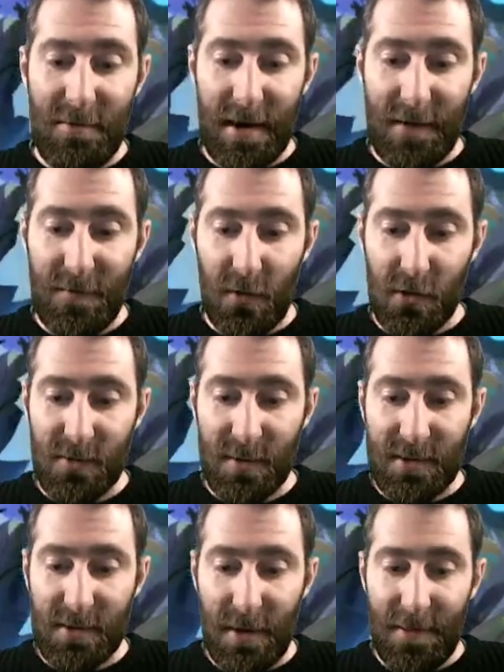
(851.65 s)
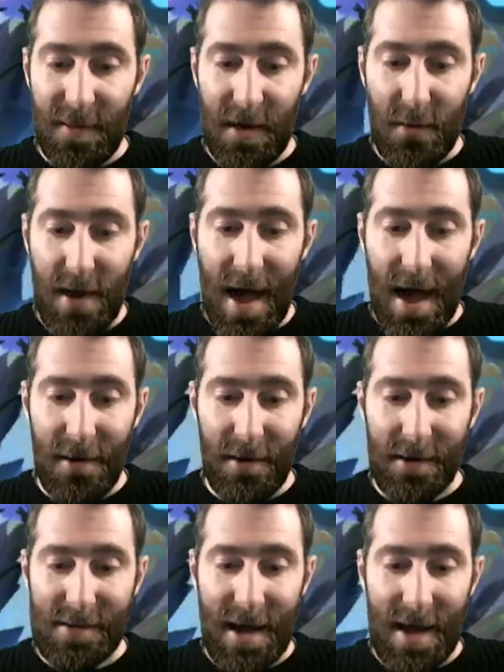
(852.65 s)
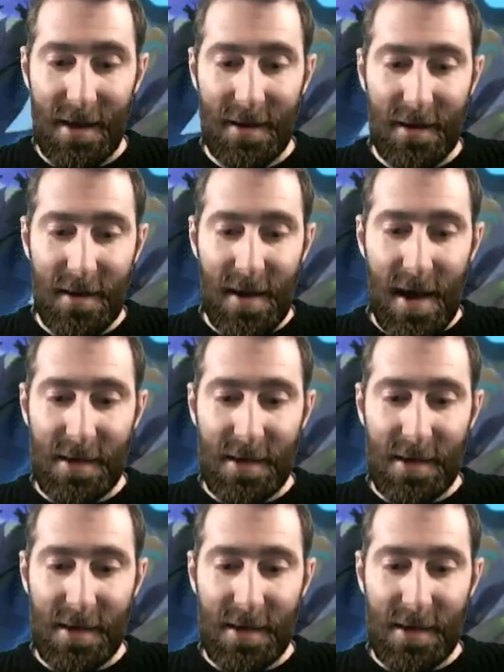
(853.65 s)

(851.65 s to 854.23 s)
reinforcements. So I think we are going to take